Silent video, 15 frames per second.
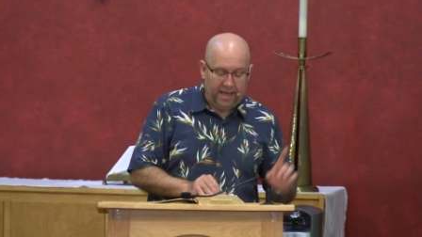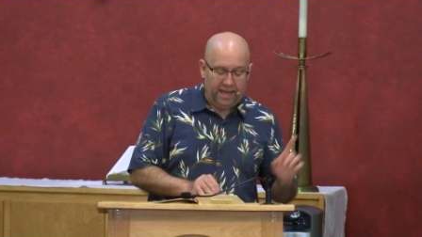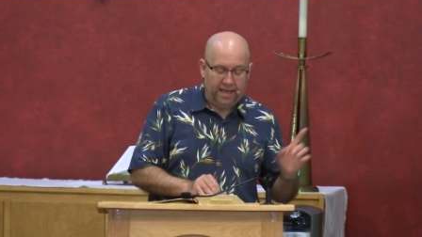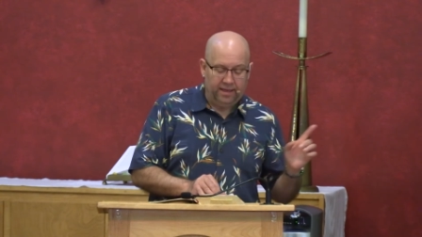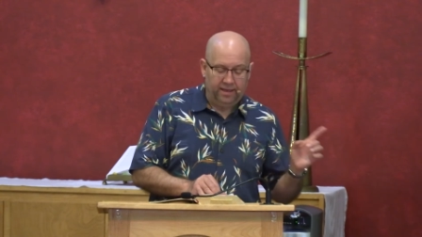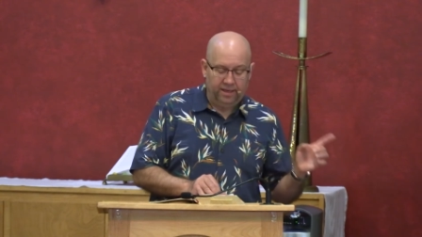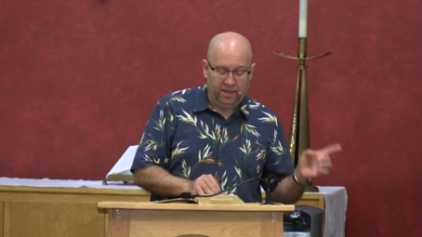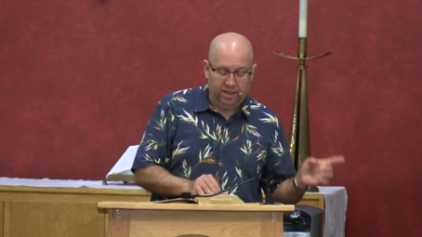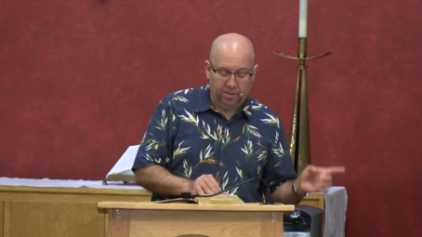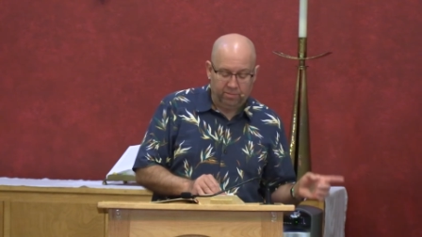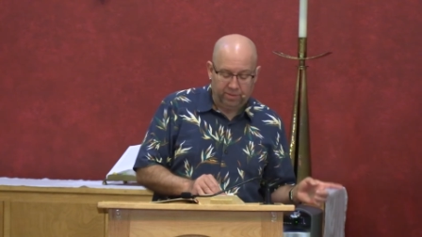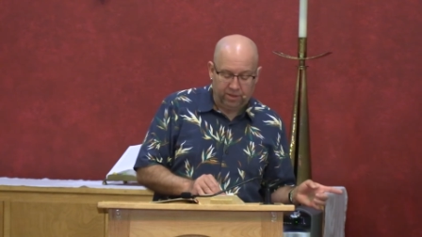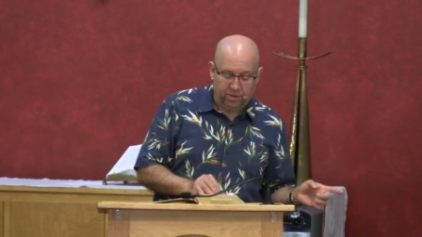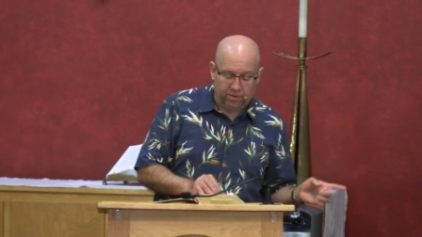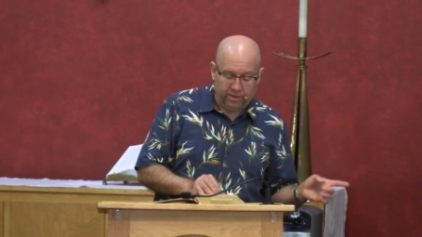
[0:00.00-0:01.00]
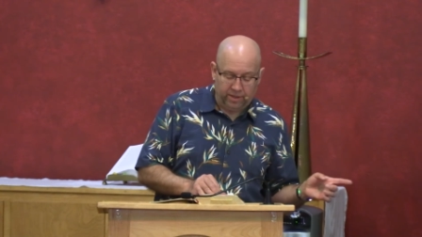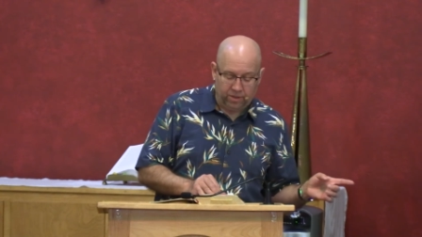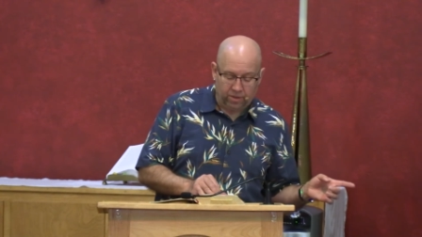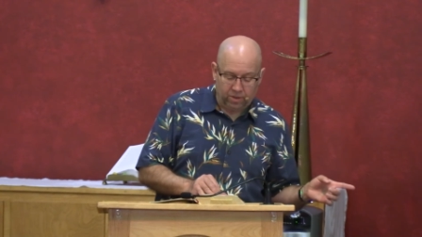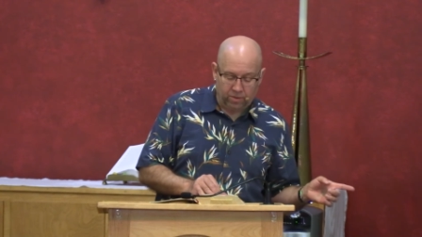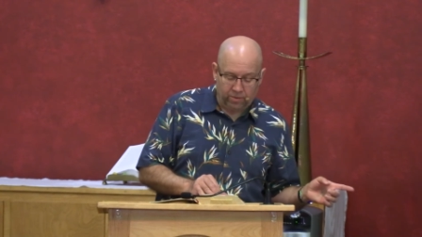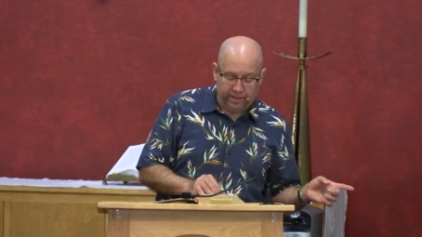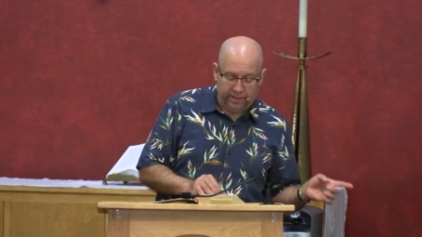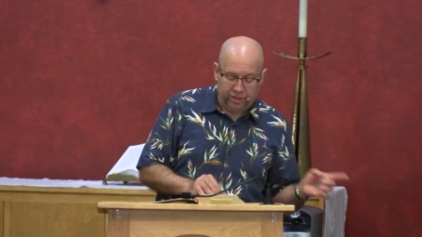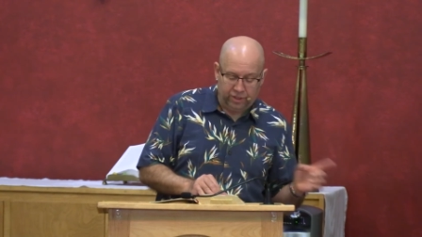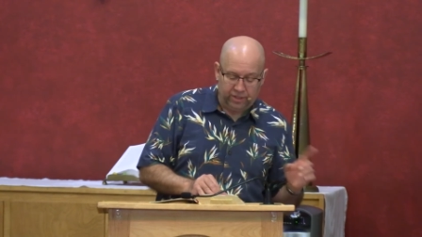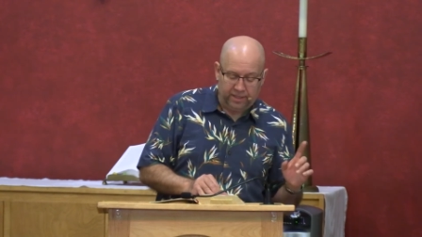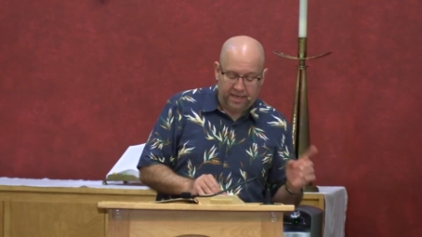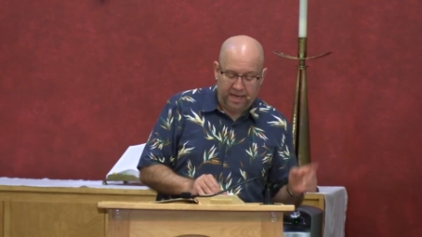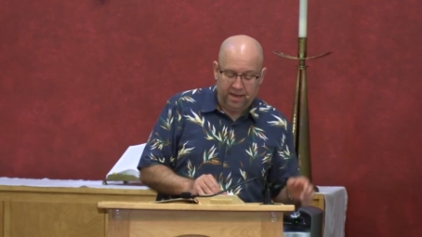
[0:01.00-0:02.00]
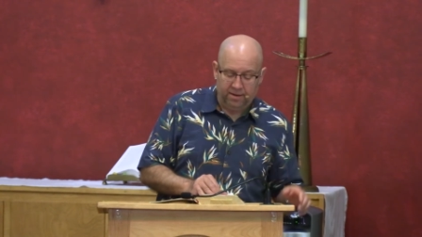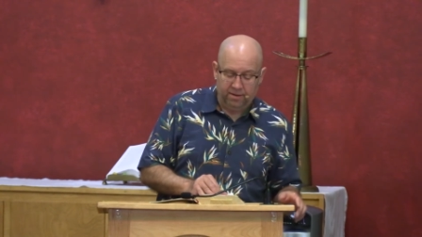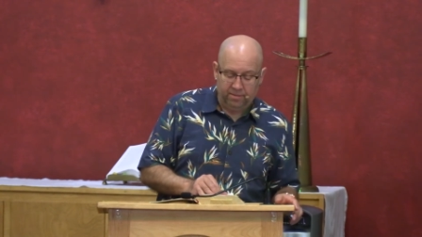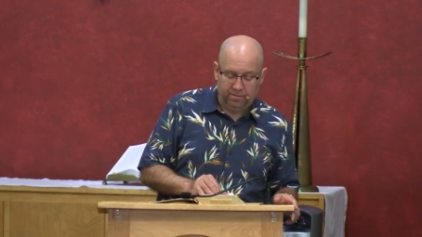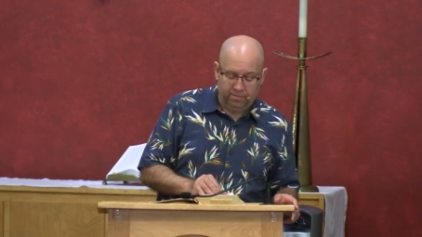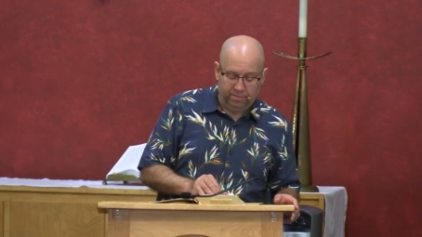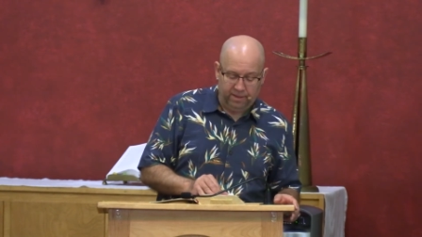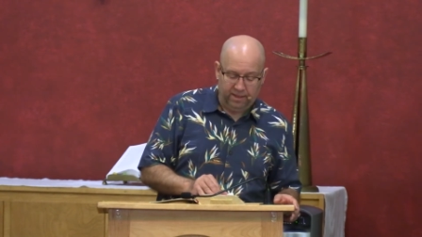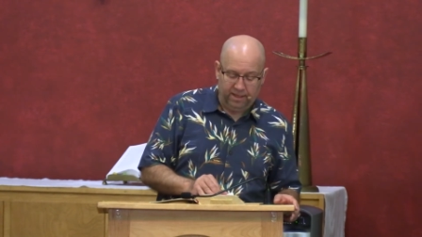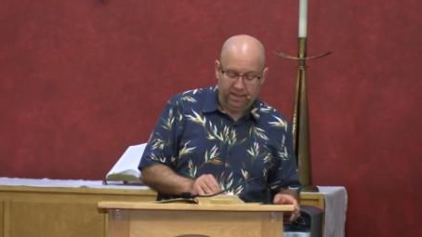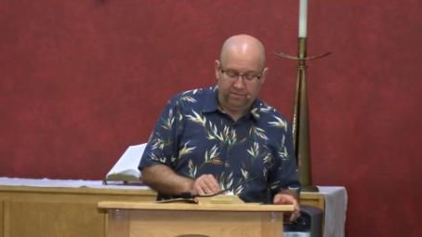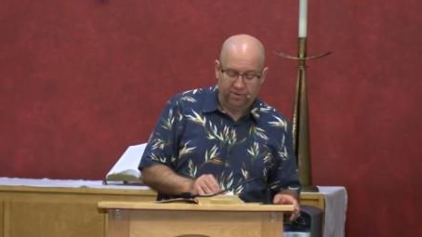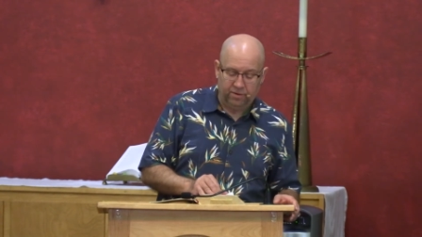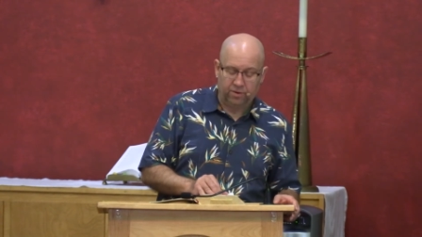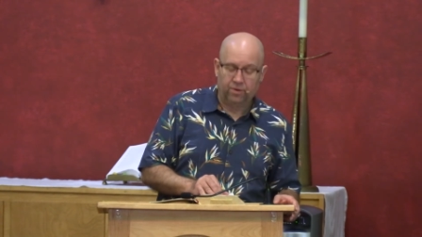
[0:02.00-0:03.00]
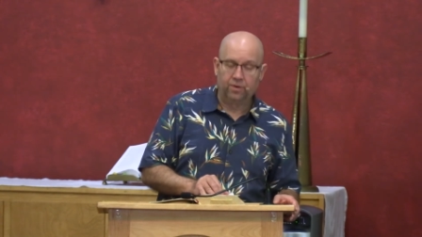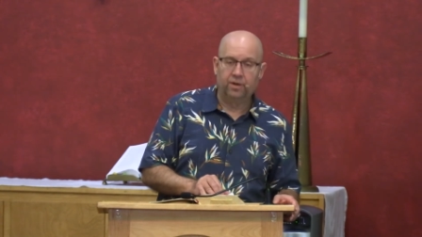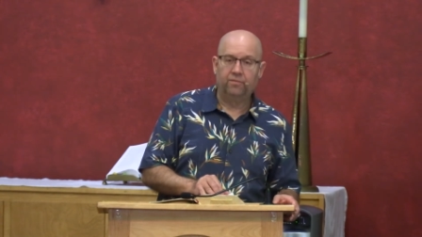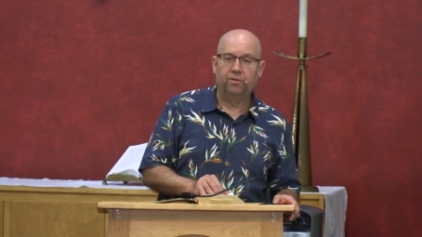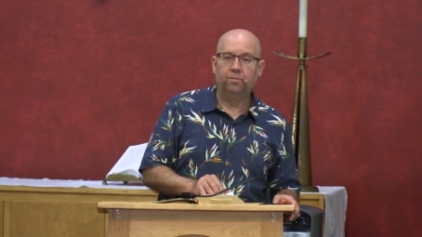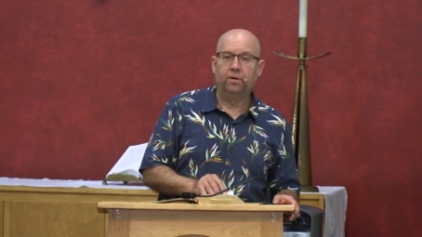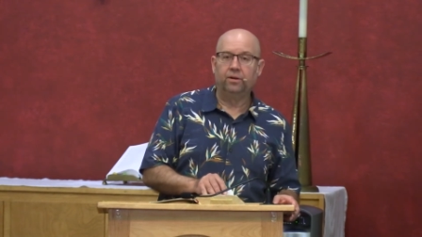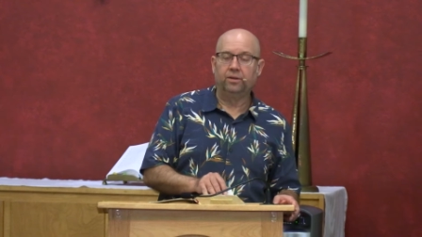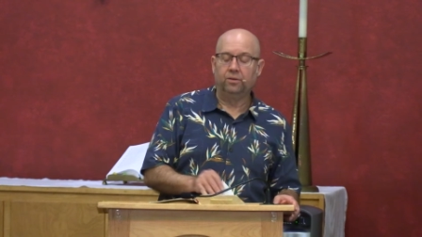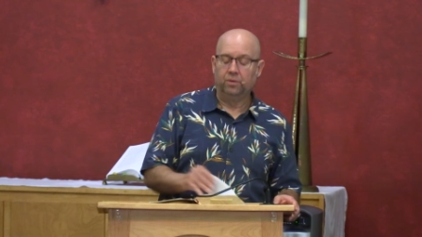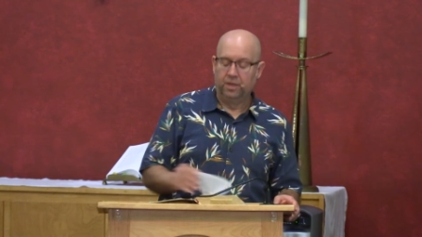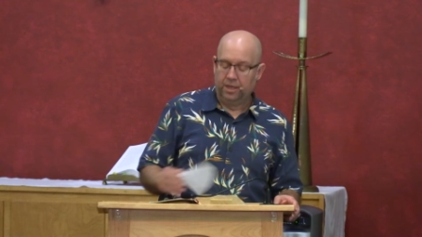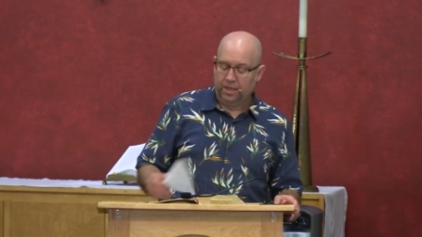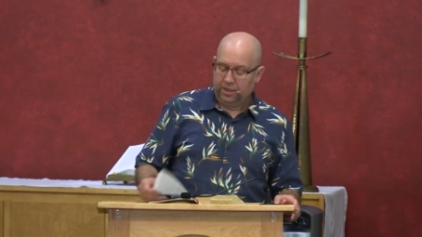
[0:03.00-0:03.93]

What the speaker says: and any impurity or greed should not be even heard of among you.